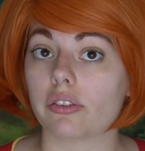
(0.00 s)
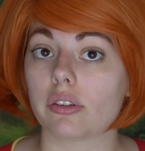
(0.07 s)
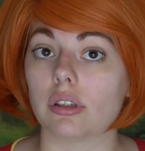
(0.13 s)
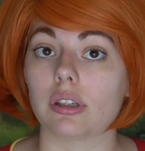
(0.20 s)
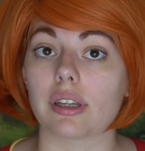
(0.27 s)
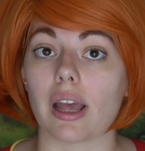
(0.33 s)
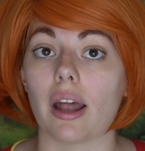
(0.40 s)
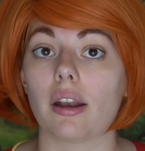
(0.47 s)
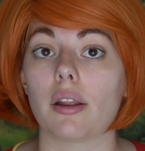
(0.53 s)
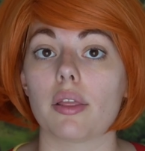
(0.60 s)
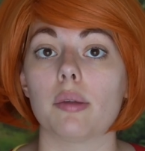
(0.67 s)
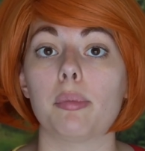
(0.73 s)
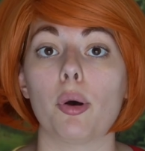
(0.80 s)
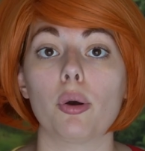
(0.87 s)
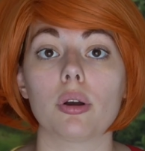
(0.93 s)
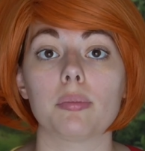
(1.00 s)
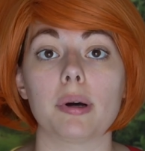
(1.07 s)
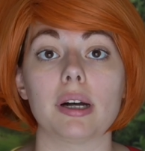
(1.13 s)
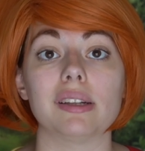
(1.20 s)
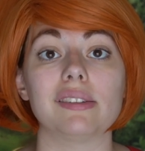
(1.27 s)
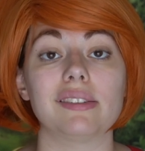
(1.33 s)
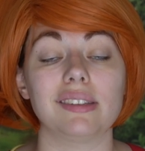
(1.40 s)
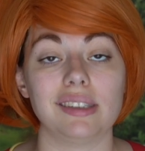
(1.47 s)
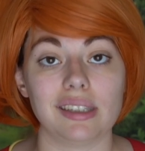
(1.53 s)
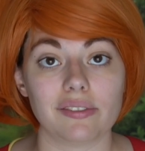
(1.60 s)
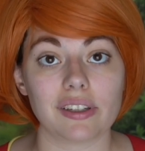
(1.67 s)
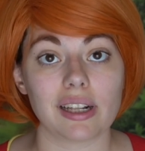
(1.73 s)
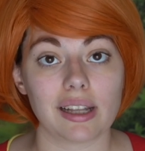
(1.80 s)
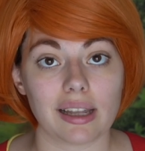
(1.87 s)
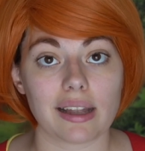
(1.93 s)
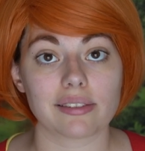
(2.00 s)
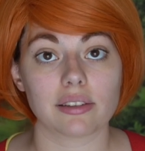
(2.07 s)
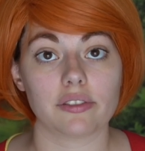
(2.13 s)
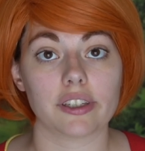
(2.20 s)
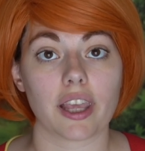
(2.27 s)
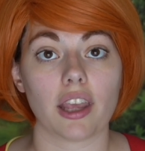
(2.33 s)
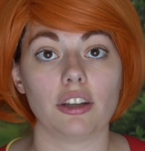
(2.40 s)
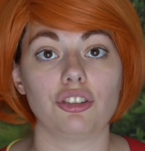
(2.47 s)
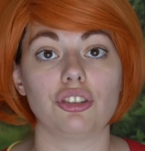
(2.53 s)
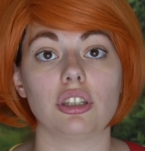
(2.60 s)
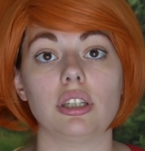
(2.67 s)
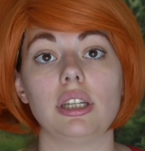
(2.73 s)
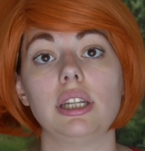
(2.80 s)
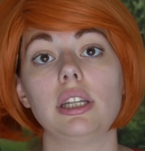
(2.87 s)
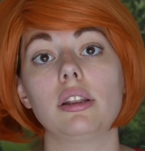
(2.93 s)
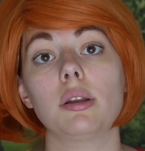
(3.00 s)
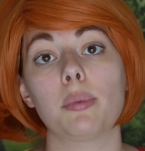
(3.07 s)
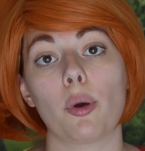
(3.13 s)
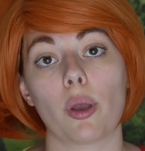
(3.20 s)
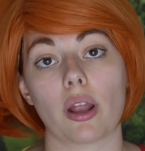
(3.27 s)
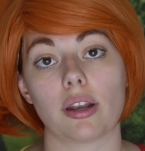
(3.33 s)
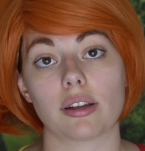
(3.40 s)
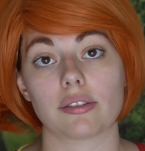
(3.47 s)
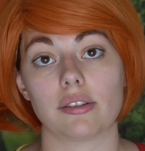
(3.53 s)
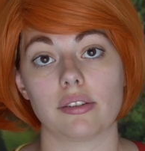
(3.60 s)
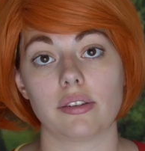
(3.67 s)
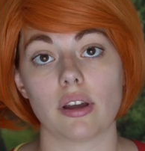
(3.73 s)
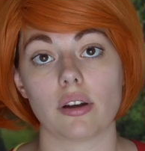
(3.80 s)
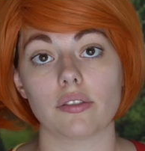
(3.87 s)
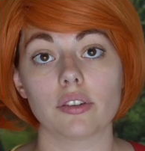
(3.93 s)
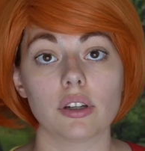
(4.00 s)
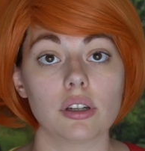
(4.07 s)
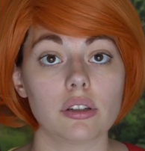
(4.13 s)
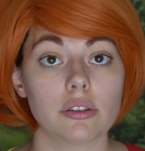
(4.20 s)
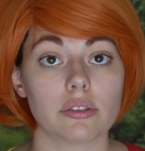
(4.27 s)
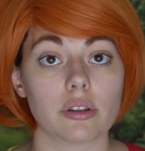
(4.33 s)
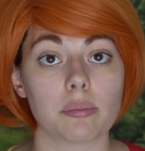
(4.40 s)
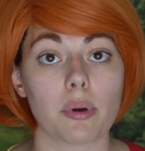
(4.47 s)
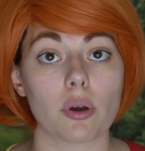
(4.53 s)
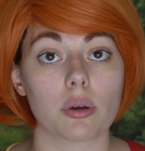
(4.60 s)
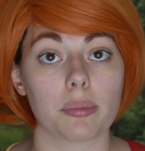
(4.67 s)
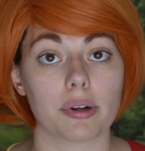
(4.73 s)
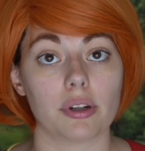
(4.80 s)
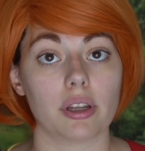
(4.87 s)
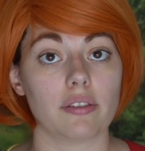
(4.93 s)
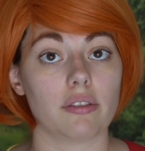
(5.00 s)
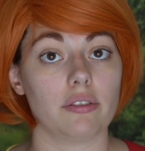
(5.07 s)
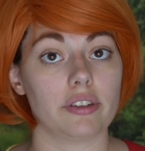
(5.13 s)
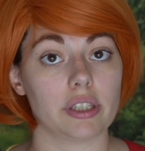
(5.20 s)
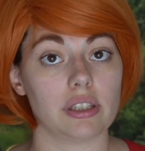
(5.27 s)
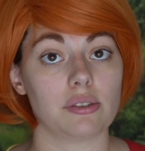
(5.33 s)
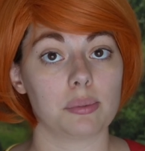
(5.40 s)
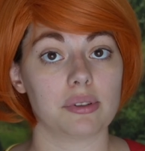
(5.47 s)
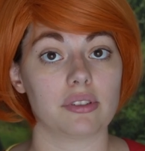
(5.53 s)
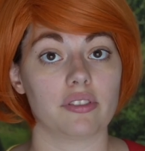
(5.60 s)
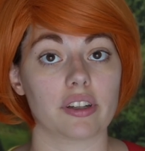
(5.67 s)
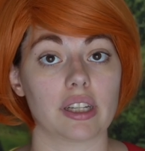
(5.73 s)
look at the Pokemon's given classification in the Pokédex itself. Some Pokemon are given very specific